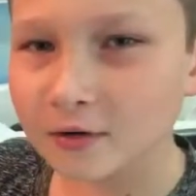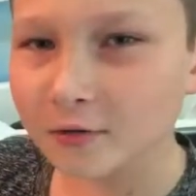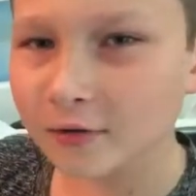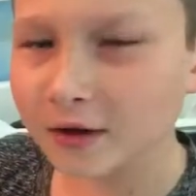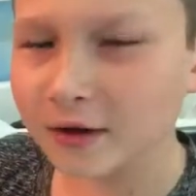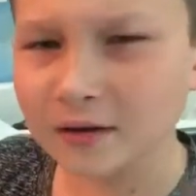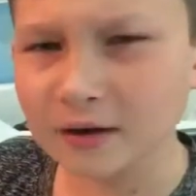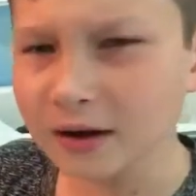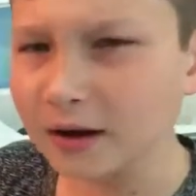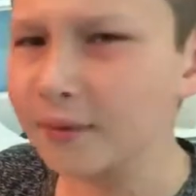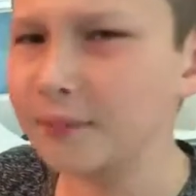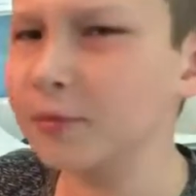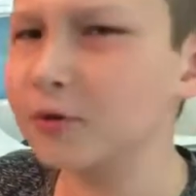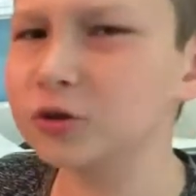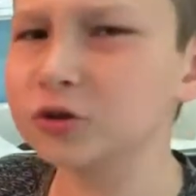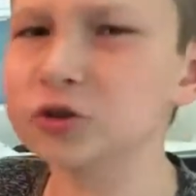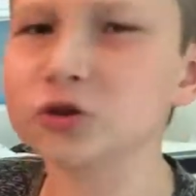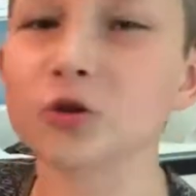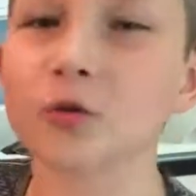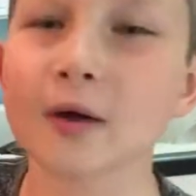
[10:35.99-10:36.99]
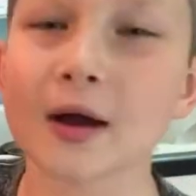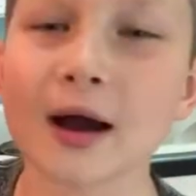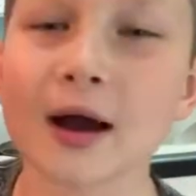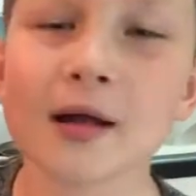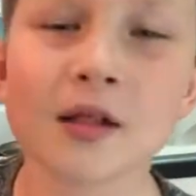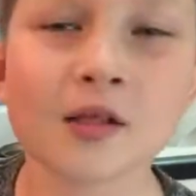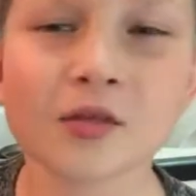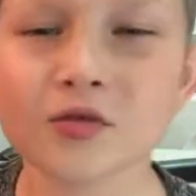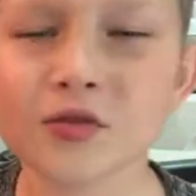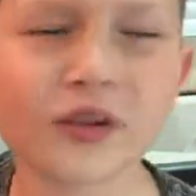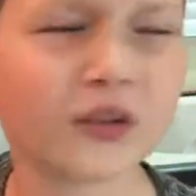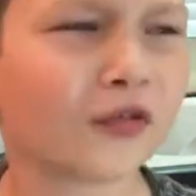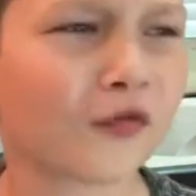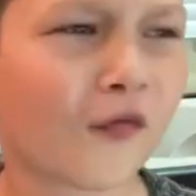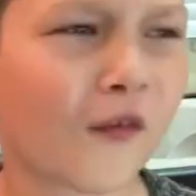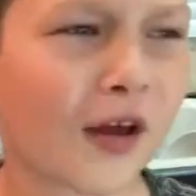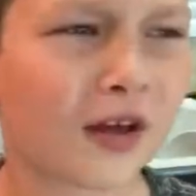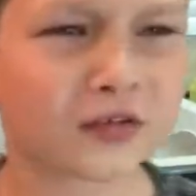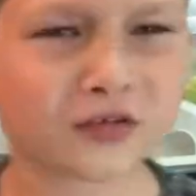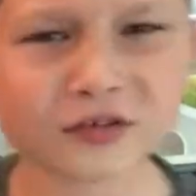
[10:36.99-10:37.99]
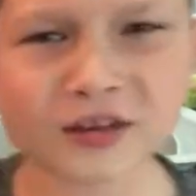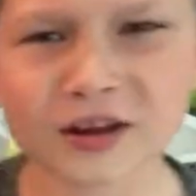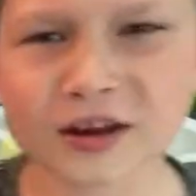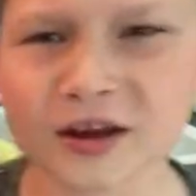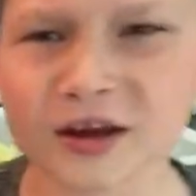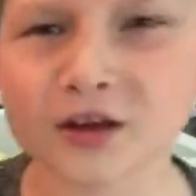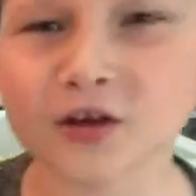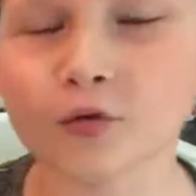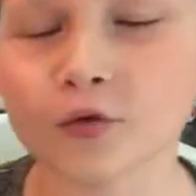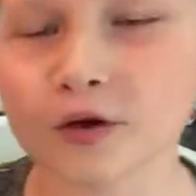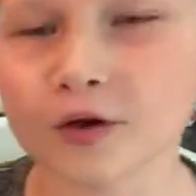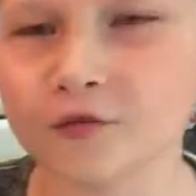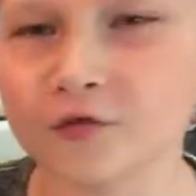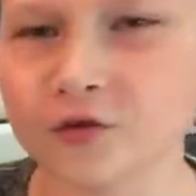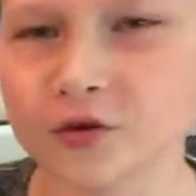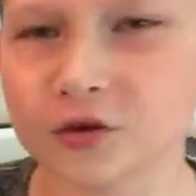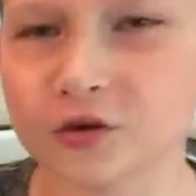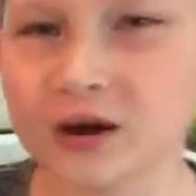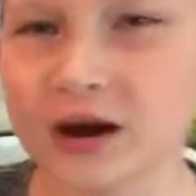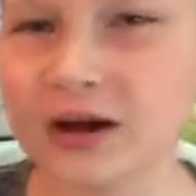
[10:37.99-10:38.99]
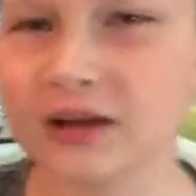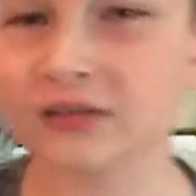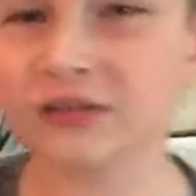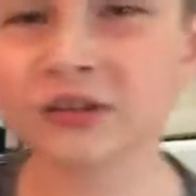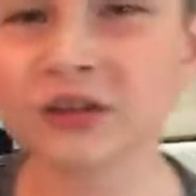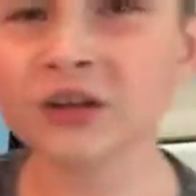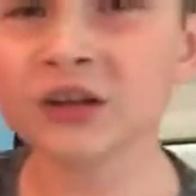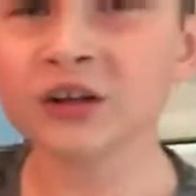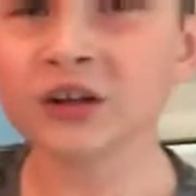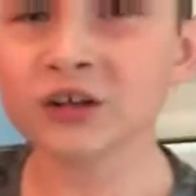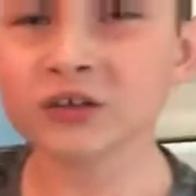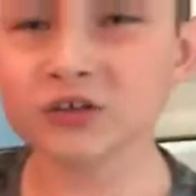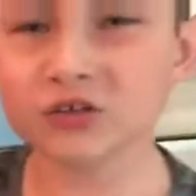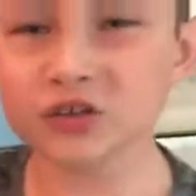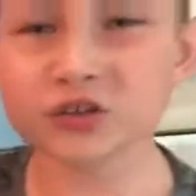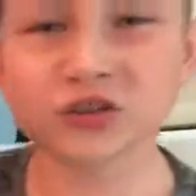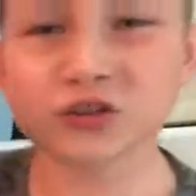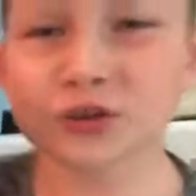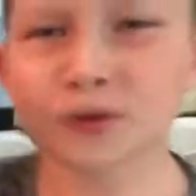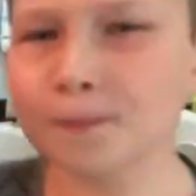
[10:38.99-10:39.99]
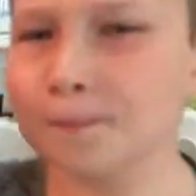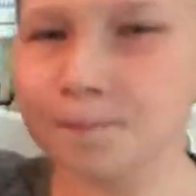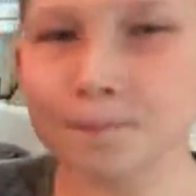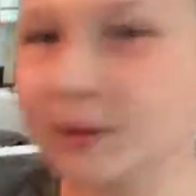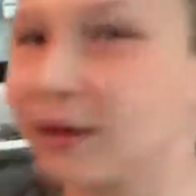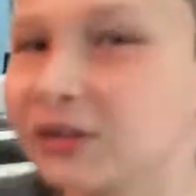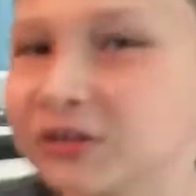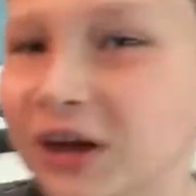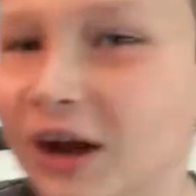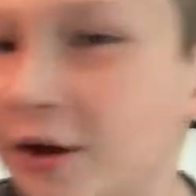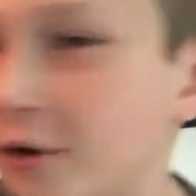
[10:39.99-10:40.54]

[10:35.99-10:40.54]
Wait, I'm not sure. This phrase is getting annoying for you guys. So just peace out.